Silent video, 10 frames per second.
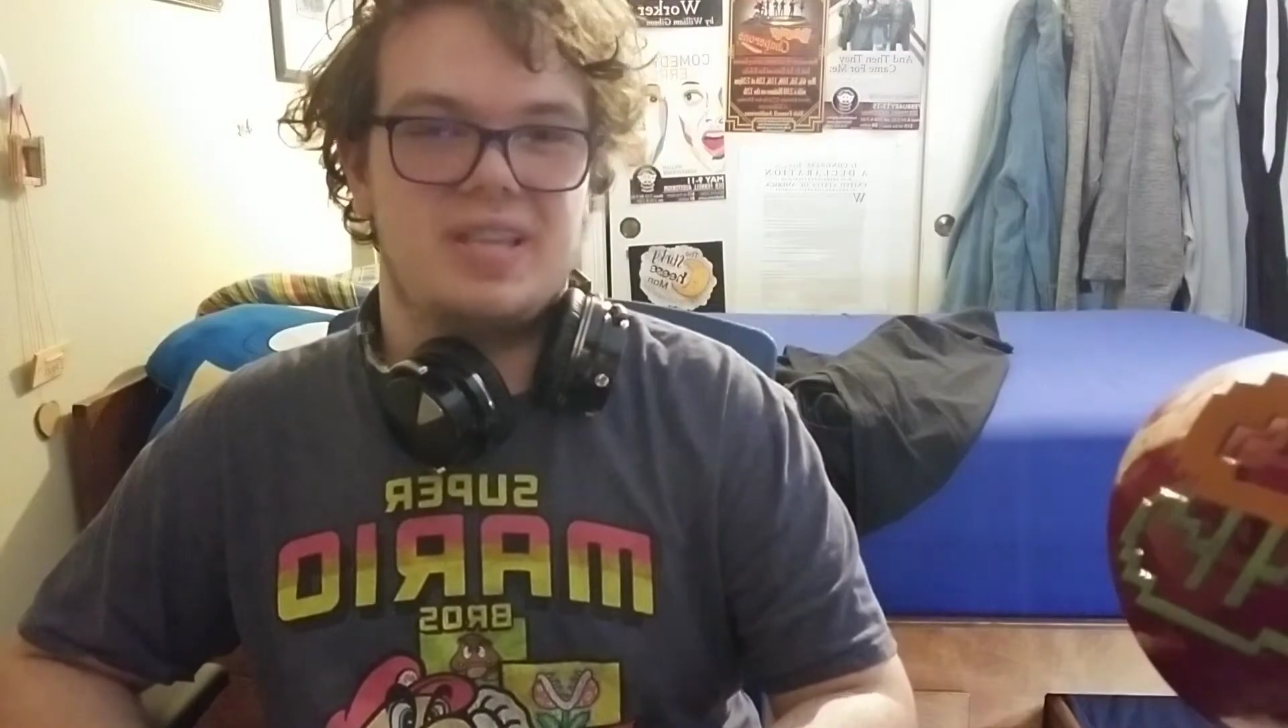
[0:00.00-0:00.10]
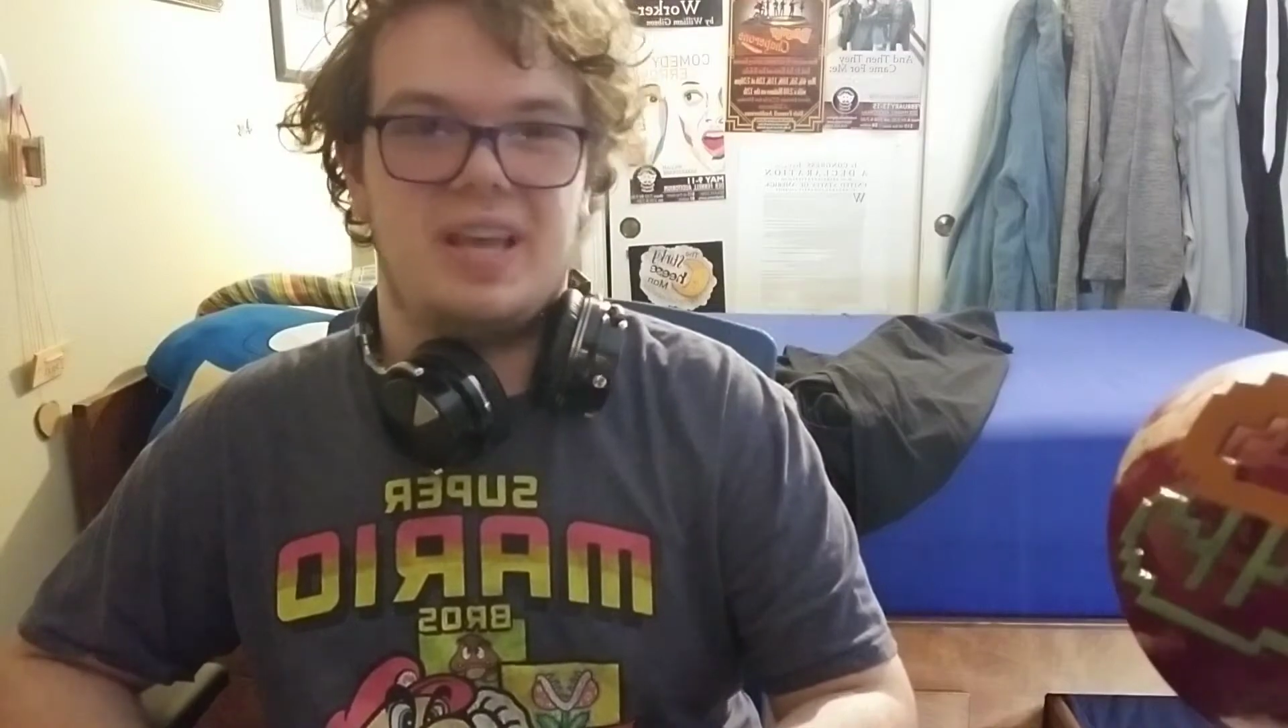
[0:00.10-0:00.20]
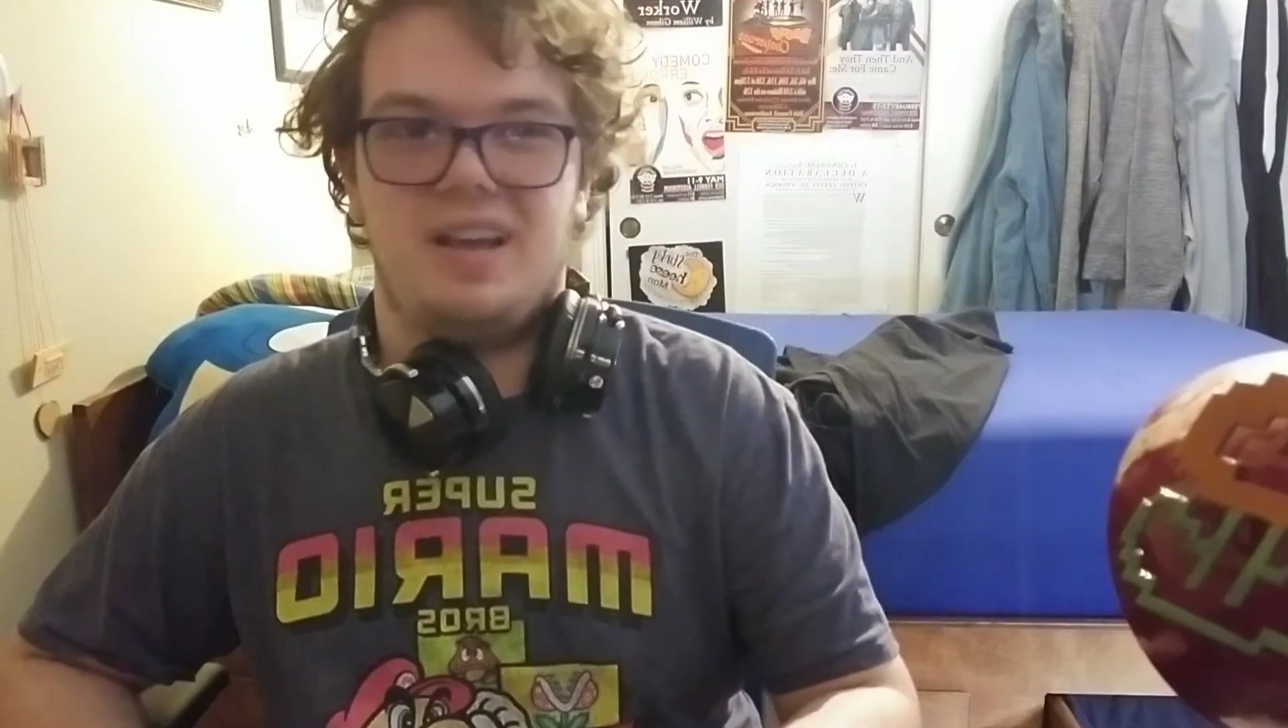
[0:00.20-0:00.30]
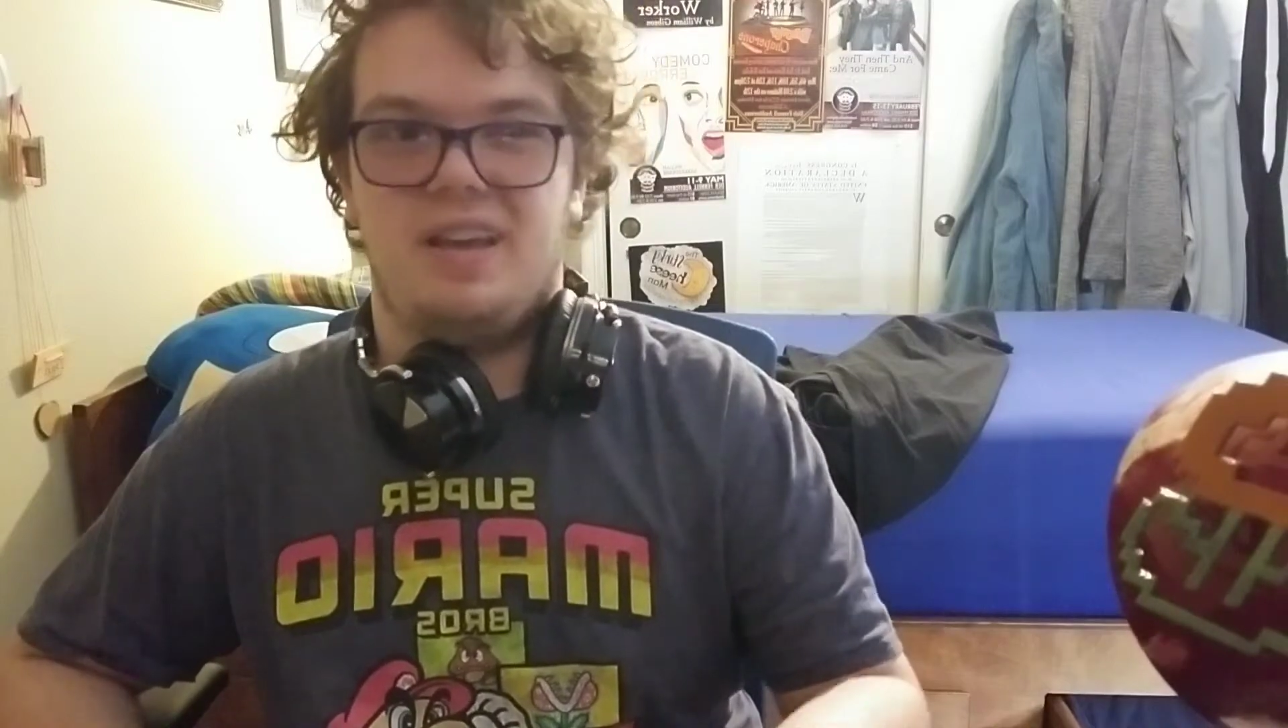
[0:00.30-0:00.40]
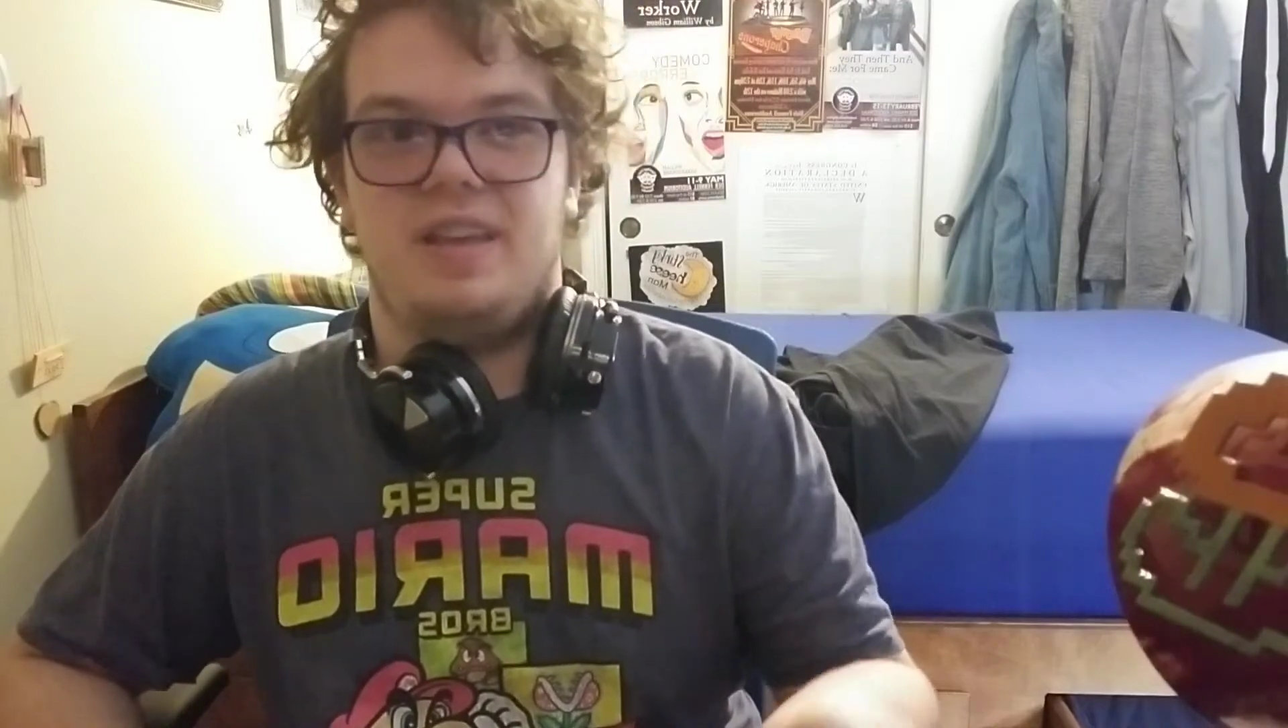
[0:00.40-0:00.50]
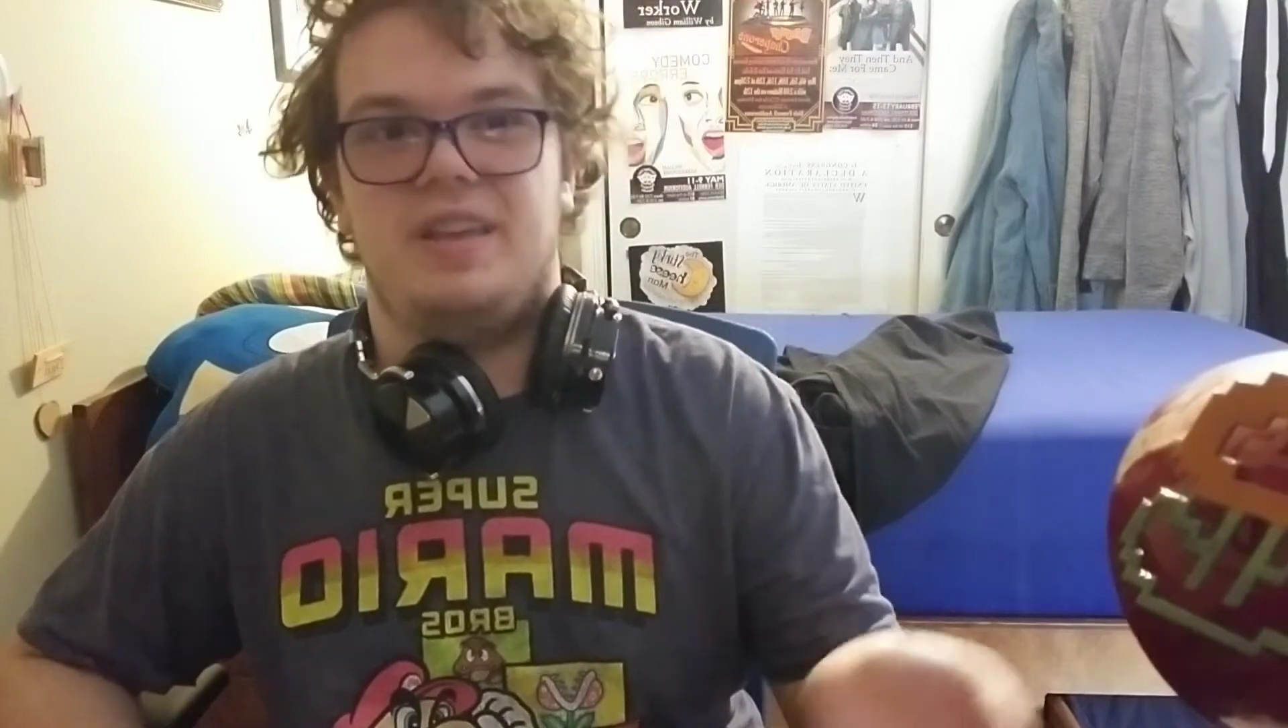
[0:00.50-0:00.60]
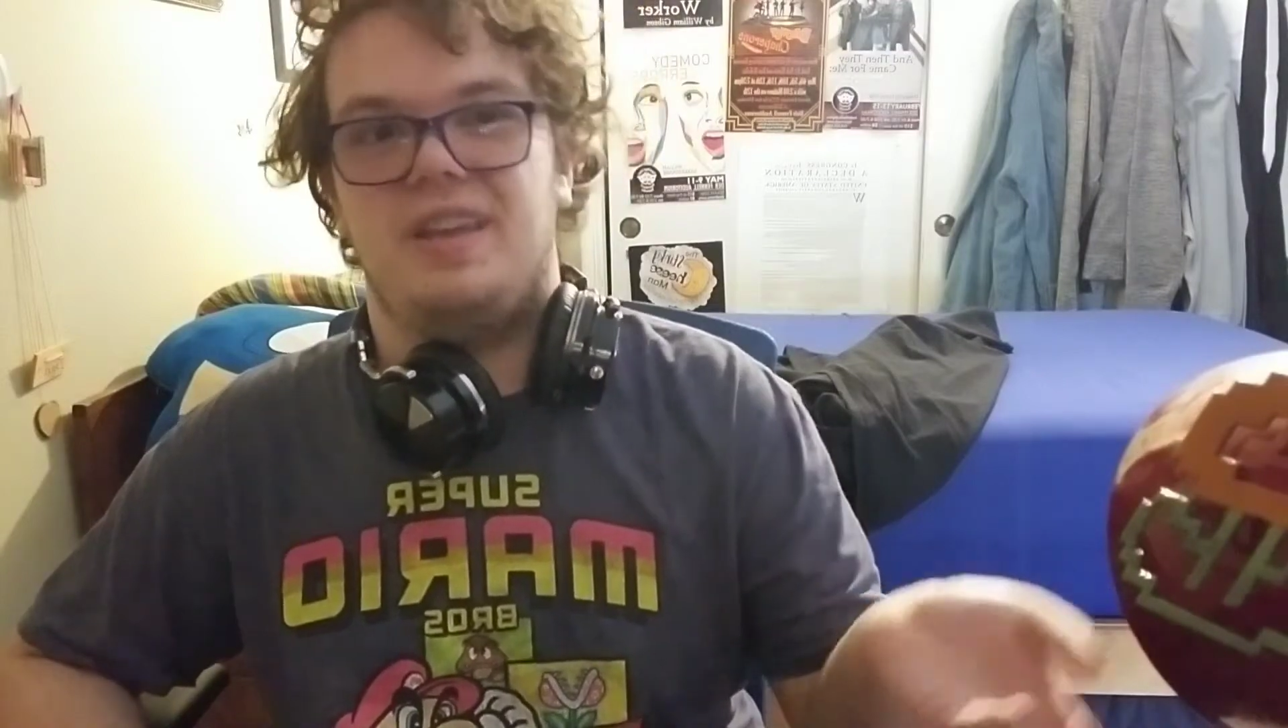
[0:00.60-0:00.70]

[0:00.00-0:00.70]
I